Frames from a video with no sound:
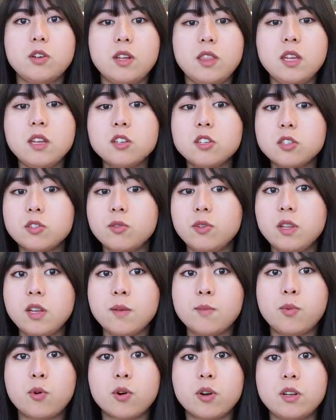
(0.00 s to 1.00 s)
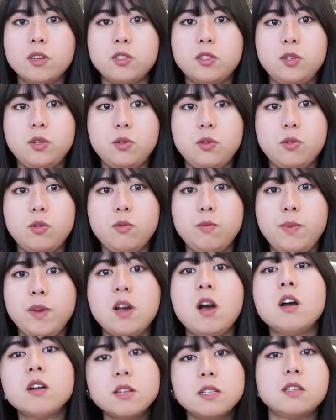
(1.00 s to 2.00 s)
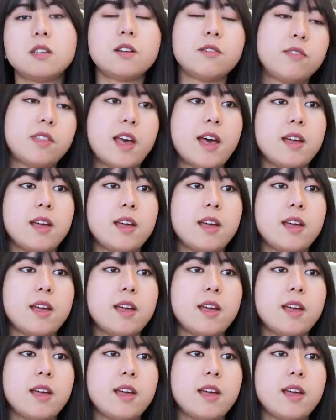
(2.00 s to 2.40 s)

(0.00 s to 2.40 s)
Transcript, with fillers: So I think it's just really important to be cognizant of